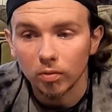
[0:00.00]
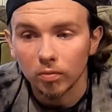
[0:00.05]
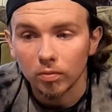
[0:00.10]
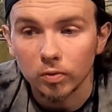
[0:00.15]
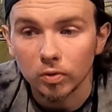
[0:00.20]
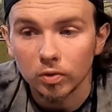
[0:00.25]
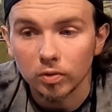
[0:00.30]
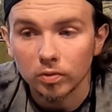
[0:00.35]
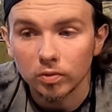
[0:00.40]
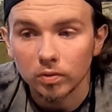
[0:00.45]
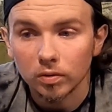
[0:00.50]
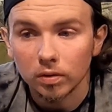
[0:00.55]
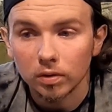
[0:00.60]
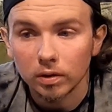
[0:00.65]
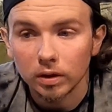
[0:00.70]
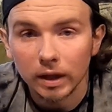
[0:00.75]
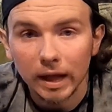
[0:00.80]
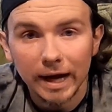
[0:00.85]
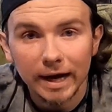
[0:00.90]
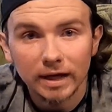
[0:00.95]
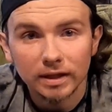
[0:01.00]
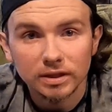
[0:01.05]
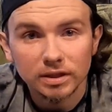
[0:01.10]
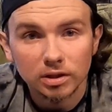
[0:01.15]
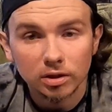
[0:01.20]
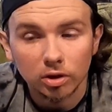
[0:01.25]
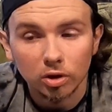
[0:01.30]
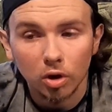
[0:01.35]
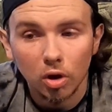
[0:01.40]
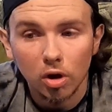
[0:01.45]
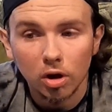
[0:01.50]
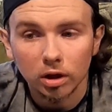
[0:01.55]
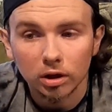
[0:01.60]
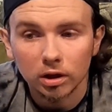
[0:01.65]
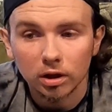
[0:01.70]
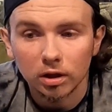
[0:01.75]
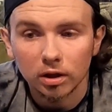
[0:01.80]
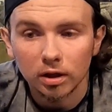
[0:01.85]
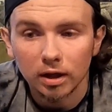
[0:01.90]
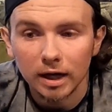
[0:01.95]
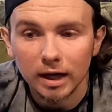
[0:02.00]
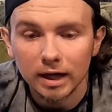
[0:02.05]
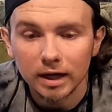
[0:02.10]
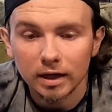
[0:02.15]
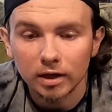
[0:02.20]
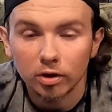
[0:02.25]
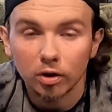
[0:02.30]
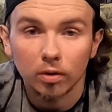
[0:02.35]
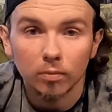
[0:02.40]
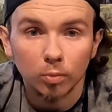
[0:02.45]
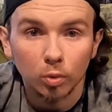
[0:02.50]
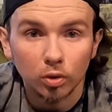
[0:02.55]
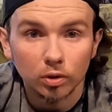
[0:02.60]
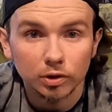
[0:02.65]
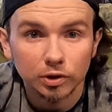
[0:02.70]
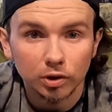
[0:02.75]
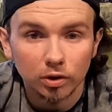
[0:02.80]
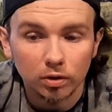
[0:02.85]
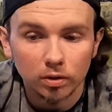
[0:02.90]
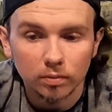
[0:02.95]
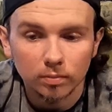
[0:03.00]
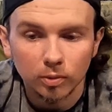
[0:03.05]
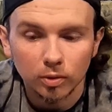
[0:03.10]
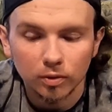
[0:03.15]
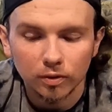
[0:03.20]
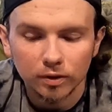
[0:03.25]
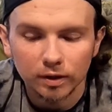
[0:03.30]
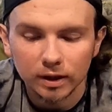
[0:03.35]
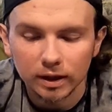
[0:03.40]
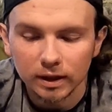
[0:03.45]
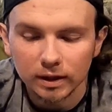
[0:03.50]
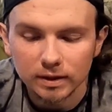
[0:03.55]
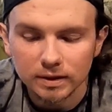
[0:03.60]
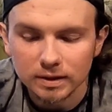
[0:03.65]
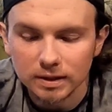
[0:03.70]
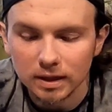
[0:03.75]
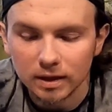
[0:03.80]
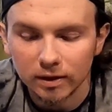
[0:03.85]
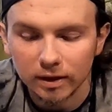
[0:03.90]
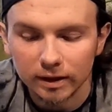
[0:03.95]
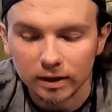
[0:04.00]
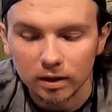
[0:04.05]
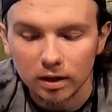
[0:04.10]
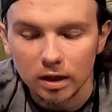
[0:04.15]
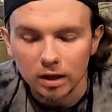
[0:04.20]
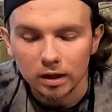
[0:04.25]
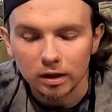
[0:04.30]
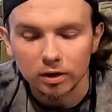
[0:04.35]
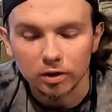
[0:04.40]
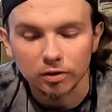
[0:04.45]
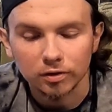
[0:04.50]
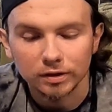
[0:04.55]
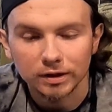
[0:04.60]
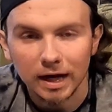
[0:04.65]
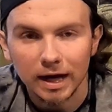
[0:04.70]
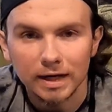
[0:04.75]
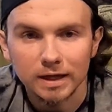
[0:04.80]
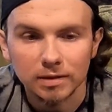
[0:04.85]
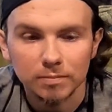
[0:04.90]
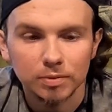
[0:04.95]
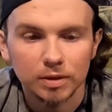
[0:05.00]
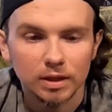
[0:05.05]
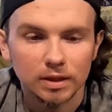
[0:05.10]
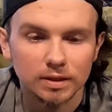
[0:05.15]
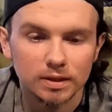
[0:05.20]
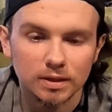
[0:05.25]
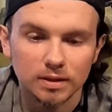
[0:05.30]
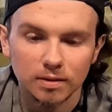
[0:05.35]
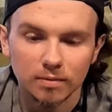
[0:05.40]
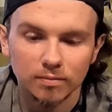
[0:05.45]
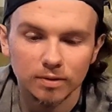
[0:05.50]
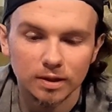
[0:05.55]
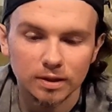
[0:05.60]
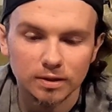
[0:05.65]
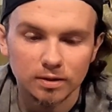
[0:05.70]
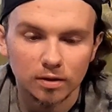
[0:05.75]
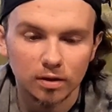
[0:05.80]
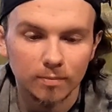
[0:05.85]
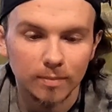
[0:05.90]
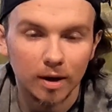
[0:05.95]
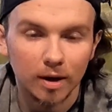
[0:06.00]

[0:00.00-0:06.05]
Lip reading: will last longer and are more durable than, say, like little tiny pieces of this that are